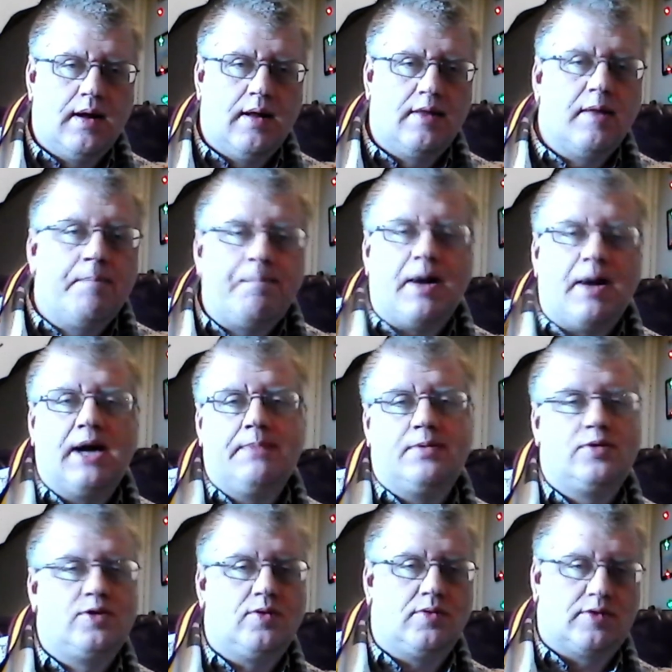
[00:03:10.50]
The Bible
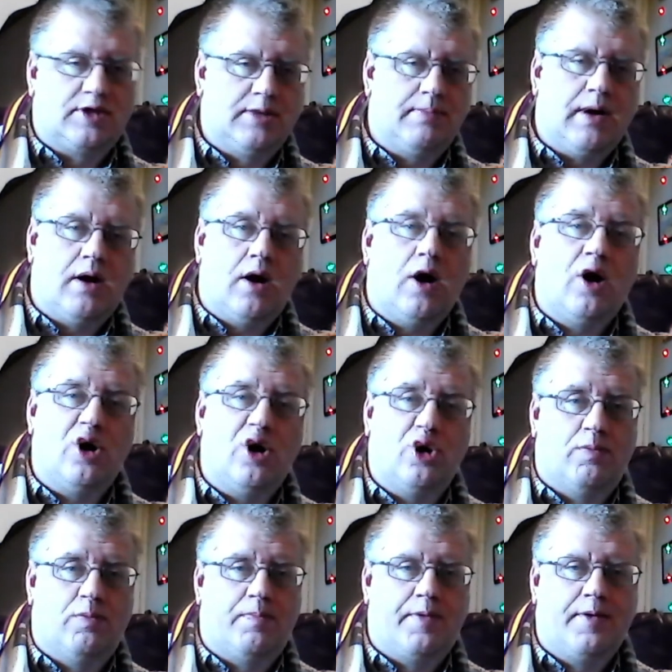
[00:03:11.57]
talks about
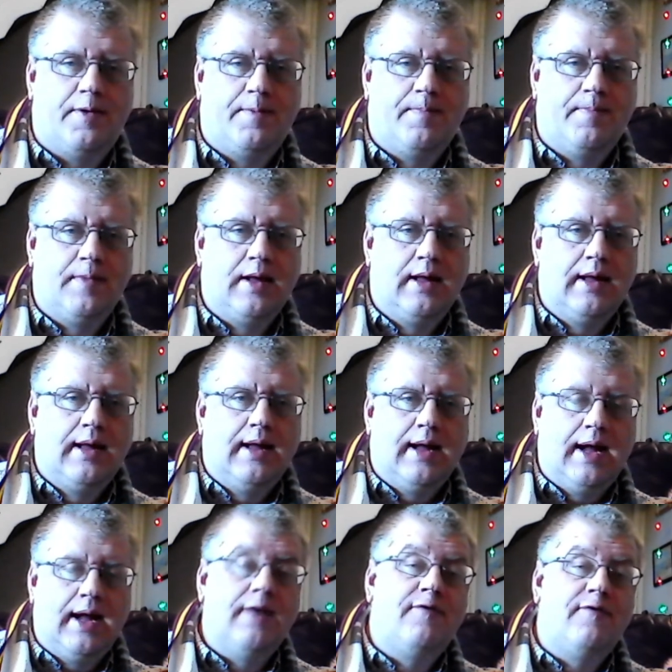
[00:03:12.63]
hope
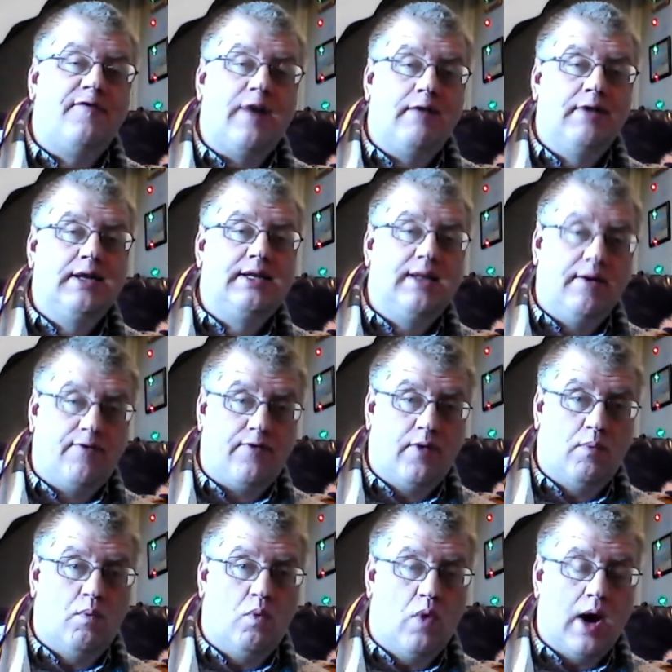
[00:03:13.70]
in a very
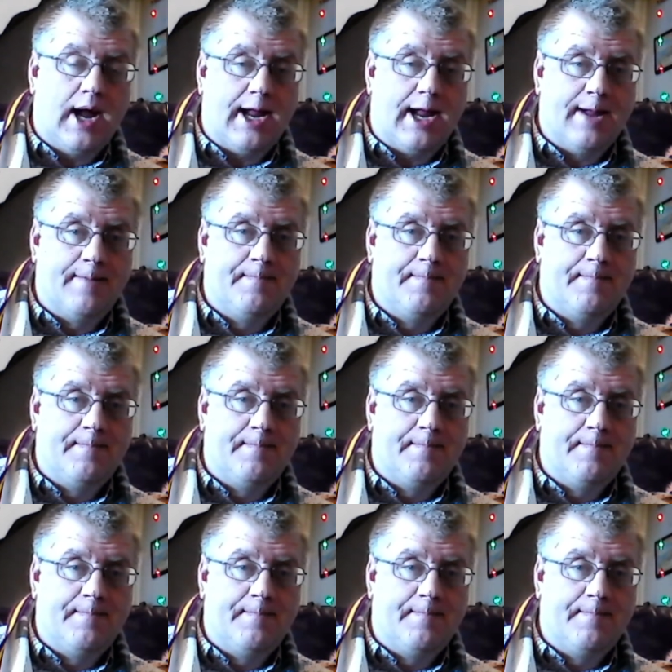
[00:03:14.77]
different way.